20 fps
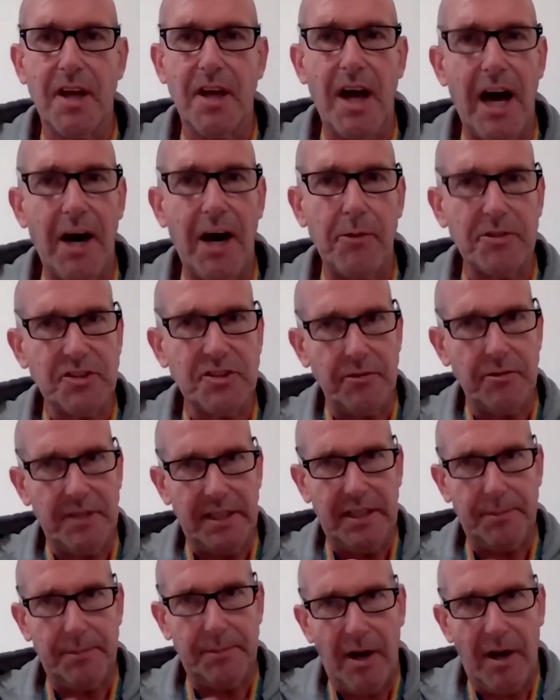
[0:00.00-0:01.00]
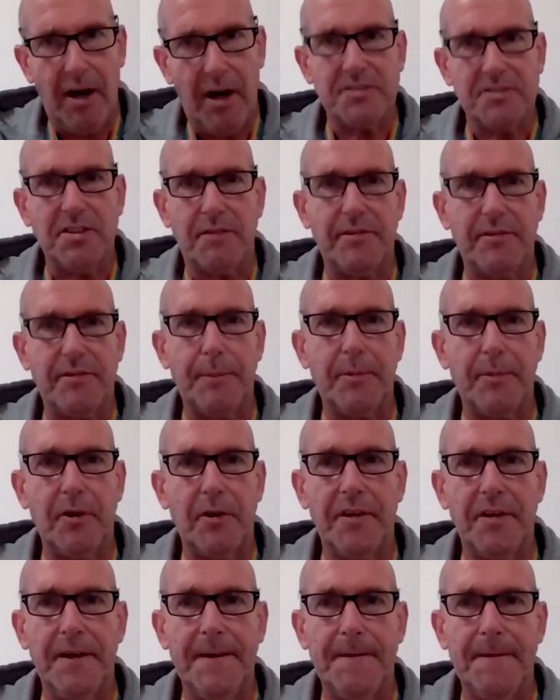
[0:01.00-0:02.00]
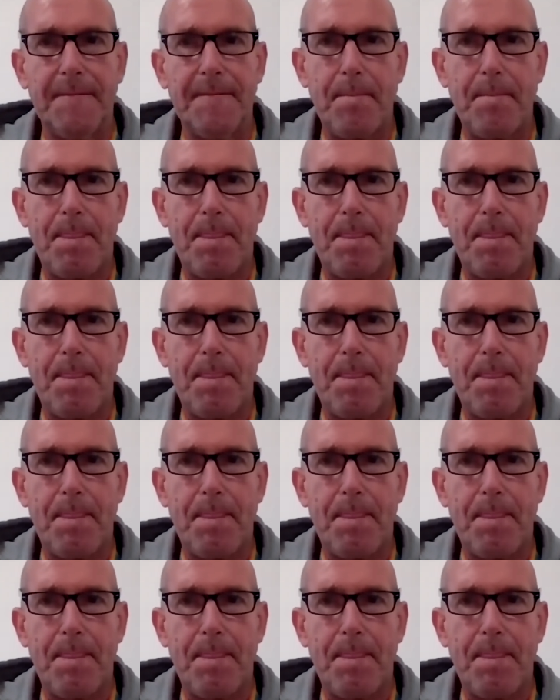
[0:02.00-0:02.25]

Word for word: I was only part of it, but the